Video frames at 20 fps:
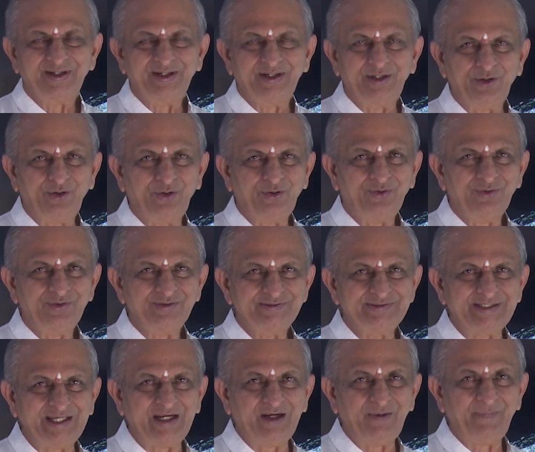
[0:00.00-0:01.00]
you know,
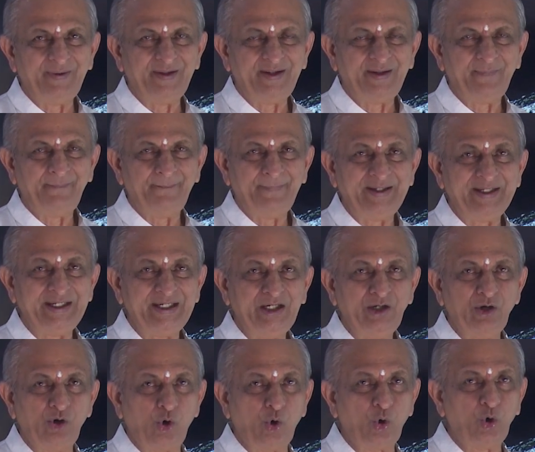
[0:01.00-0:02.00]
there will be a big
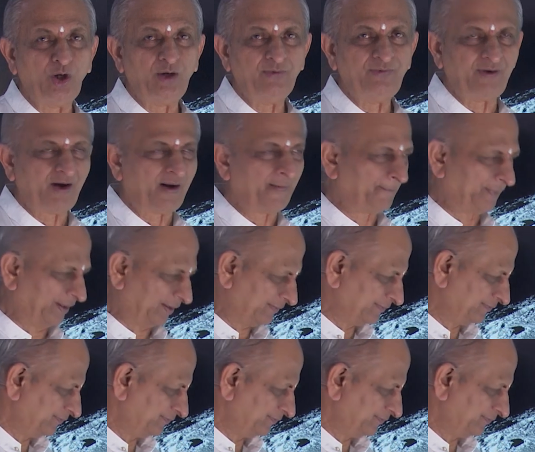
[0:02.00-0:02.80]
hole formed.